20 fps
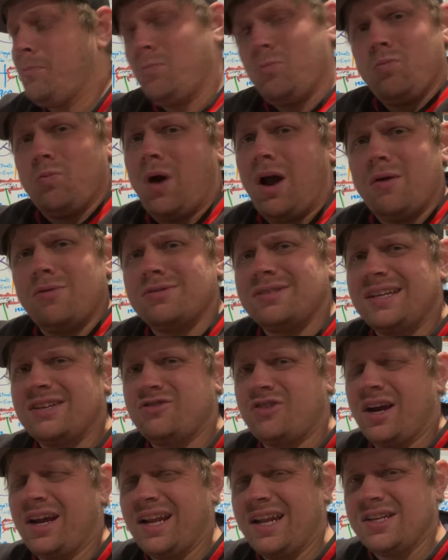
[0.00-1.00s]
why was that
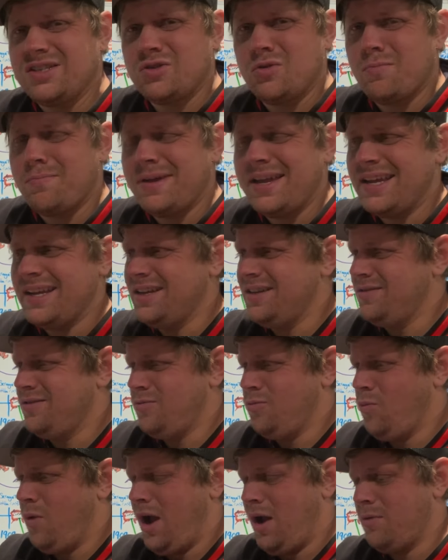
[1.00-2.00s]
Dragonite so big?
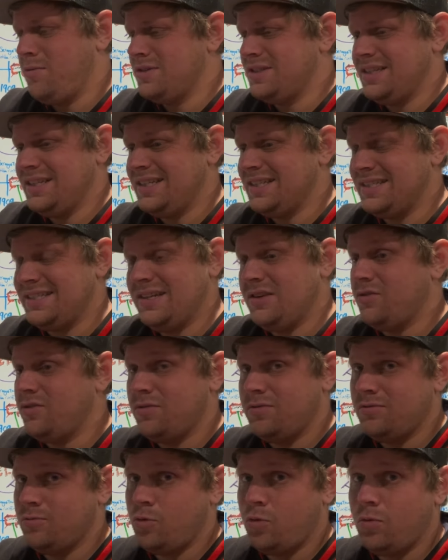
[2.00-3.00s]
Why was it
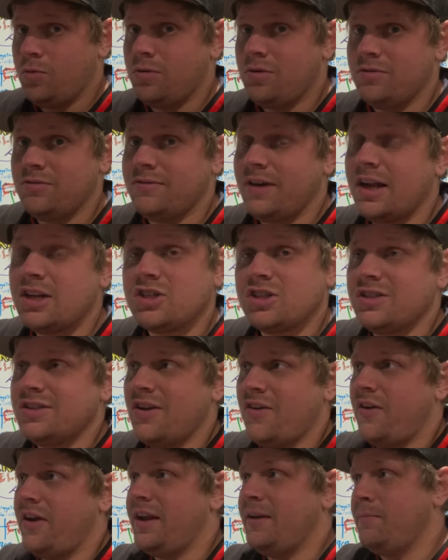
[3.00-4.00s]
considered quote unquote
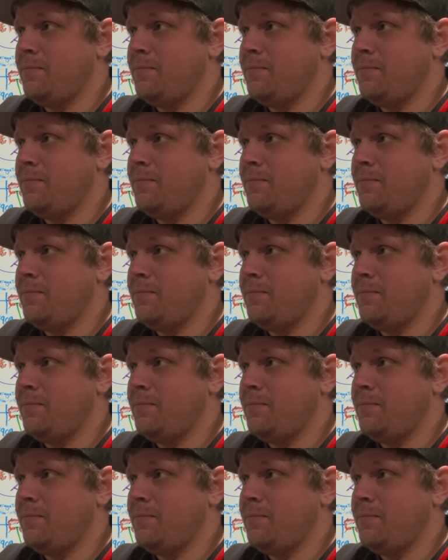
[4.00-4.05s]
legendary